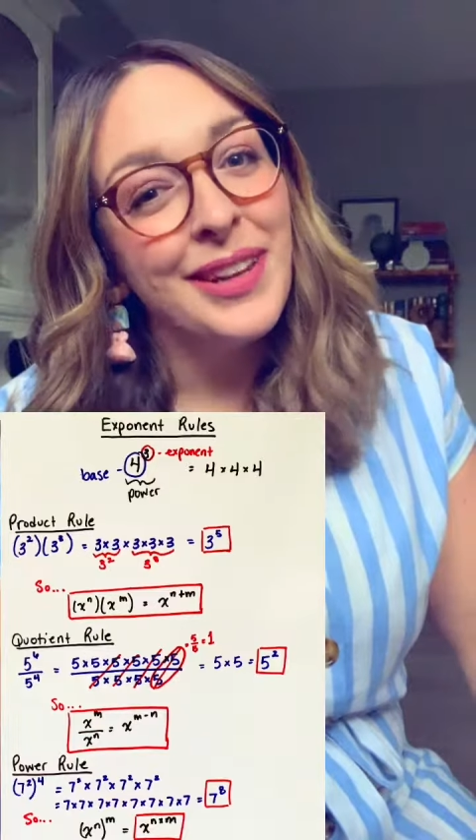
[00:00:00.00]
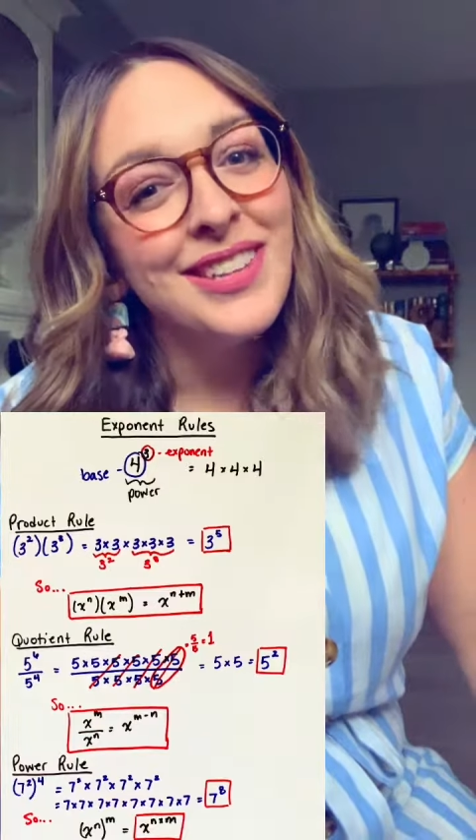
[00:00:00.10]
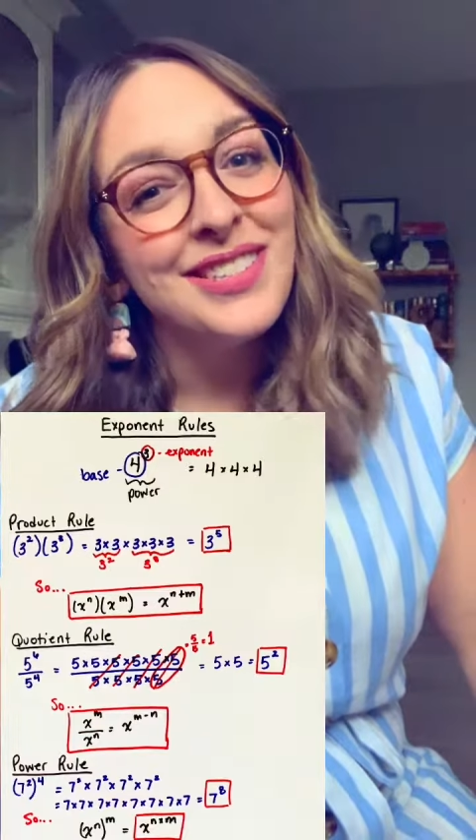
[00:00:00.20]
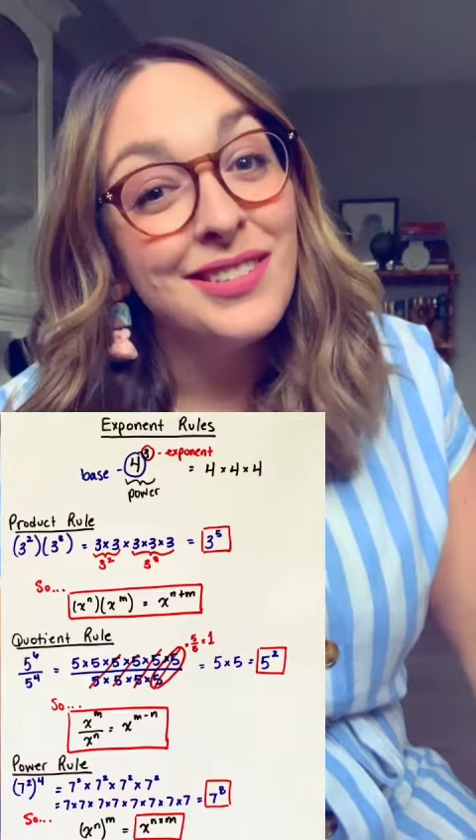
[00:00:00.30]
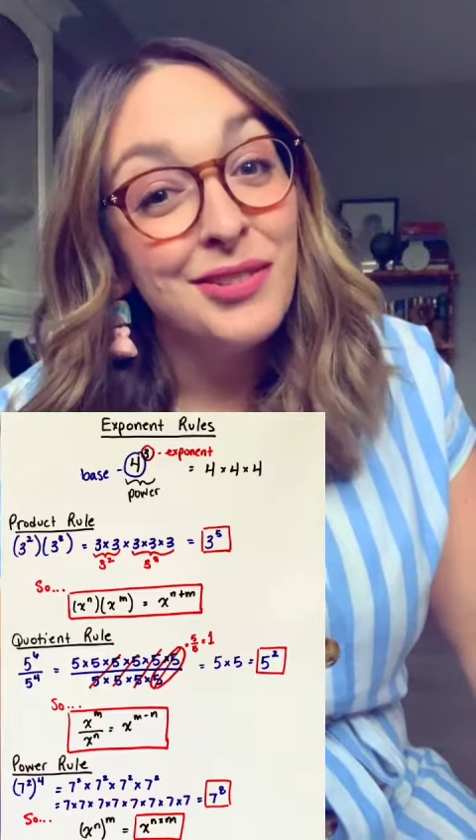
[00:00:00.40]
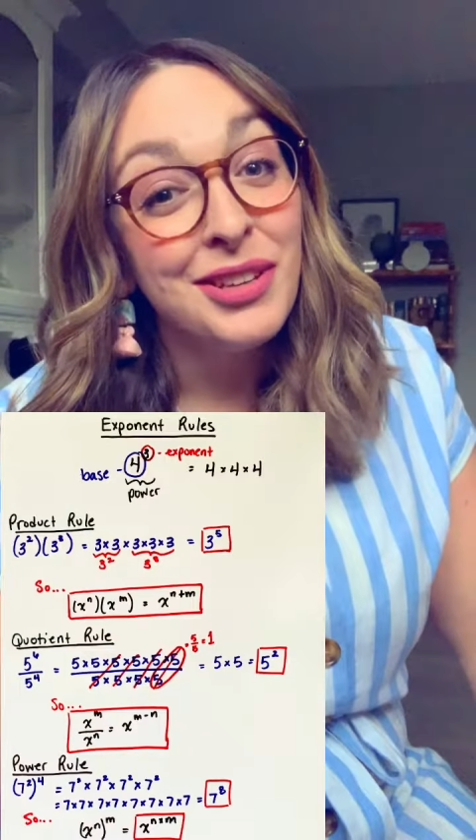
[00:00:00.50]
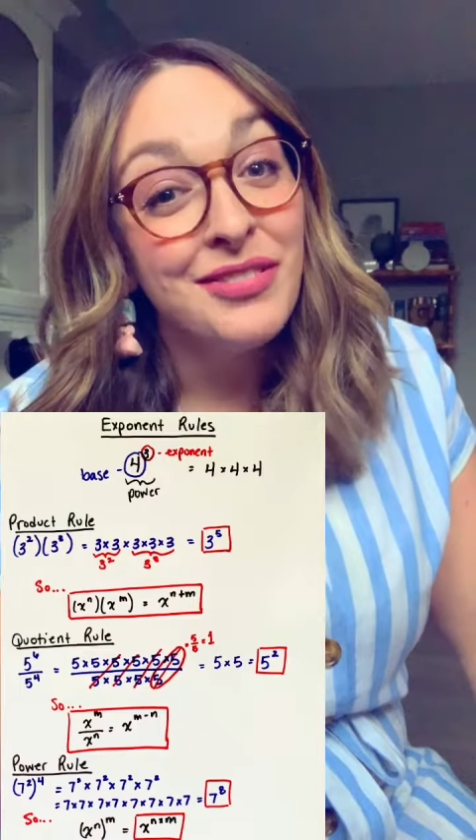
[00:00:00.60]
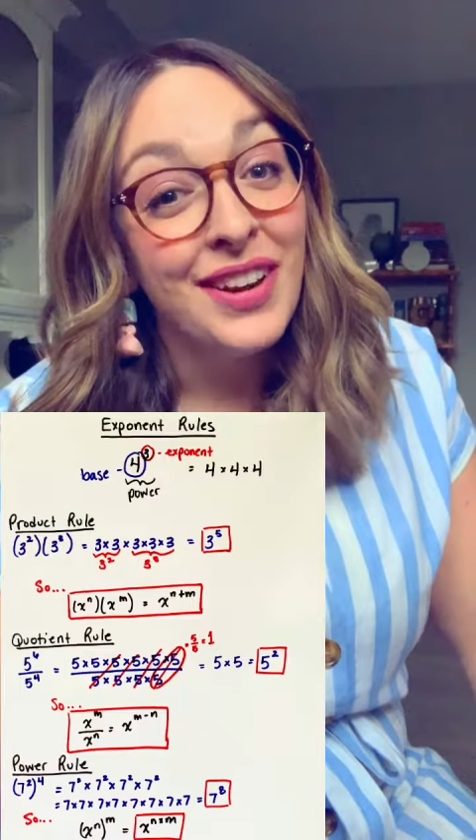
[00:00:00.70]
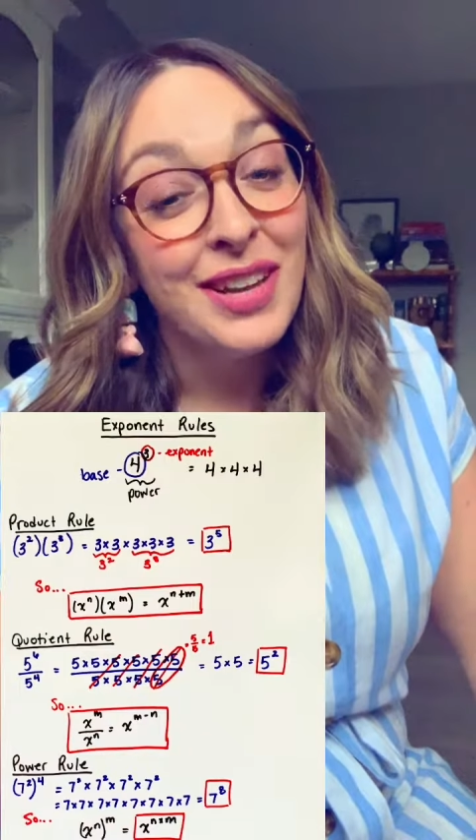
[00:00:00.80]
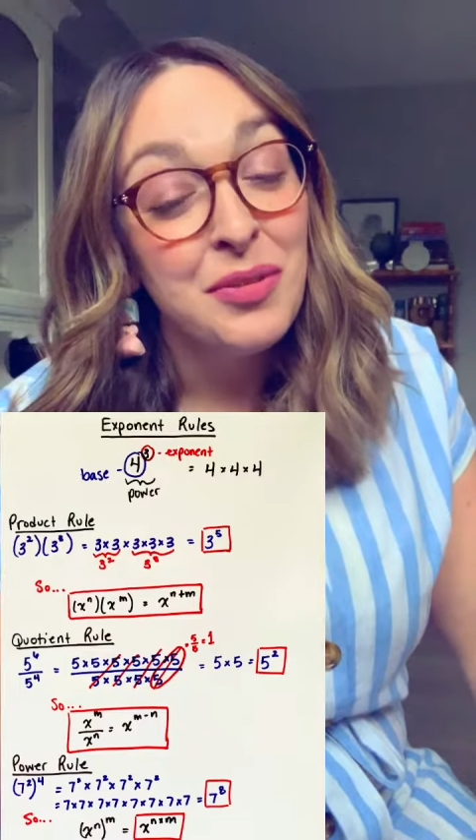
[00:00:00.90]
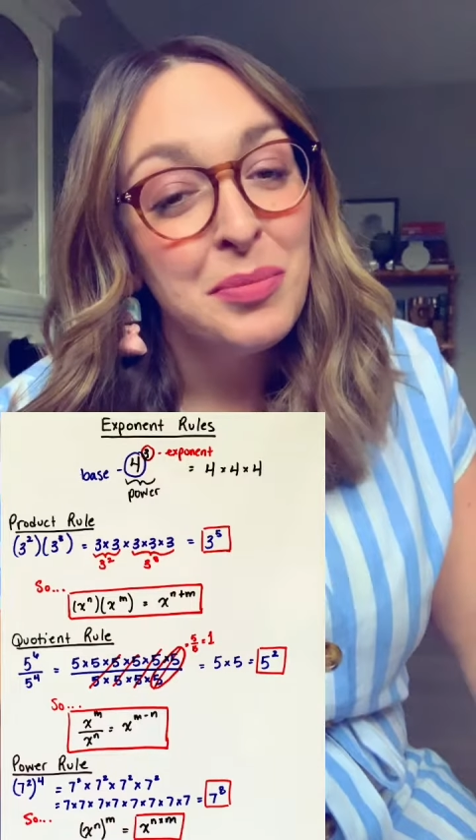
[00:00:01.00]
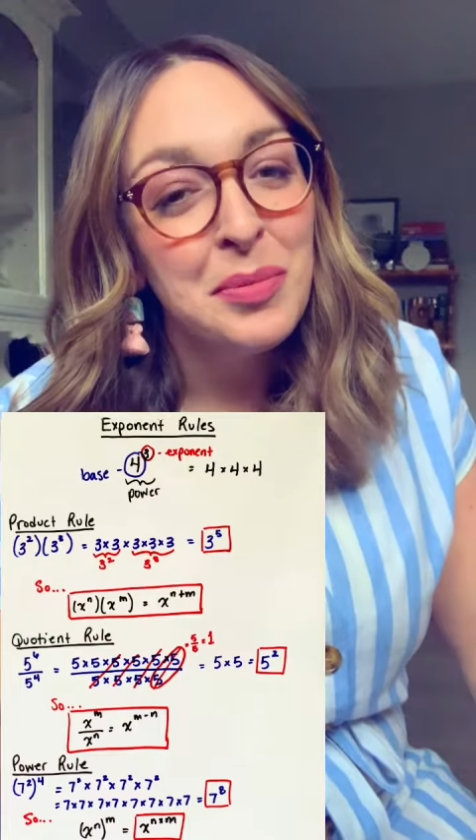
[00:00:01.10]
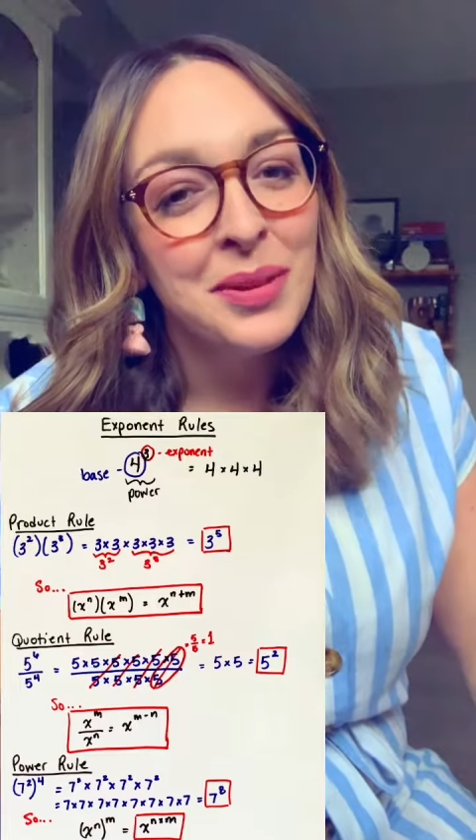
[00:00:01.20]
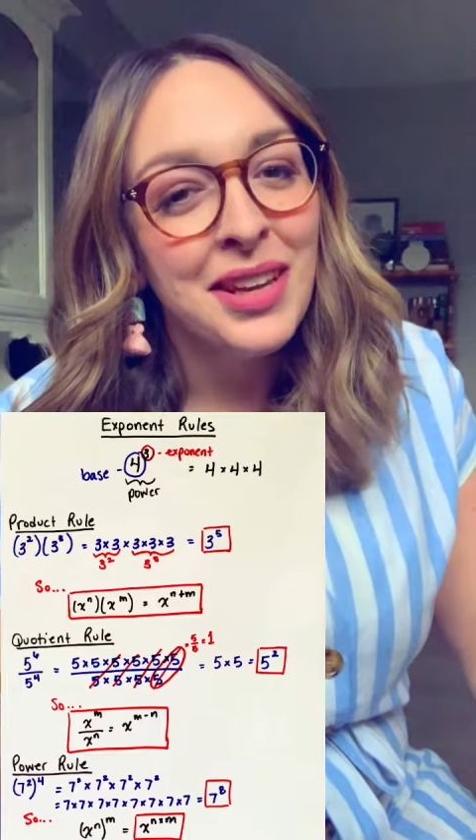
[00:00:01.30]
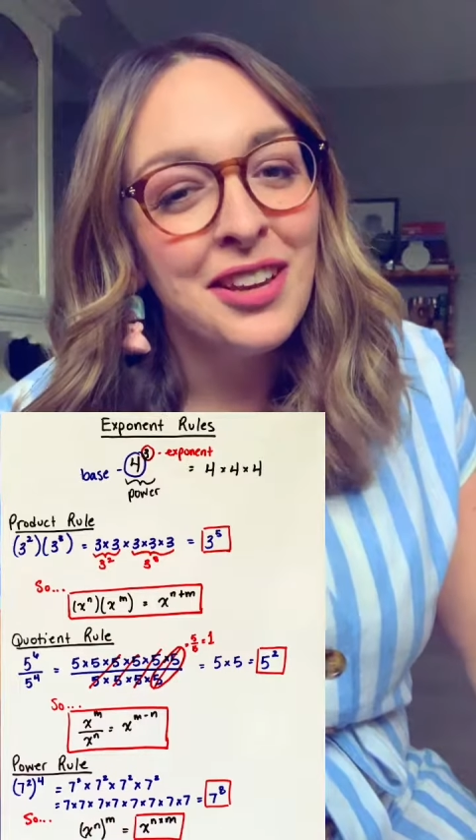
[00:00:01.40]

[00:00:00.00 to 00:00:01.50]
because it's really funny when people get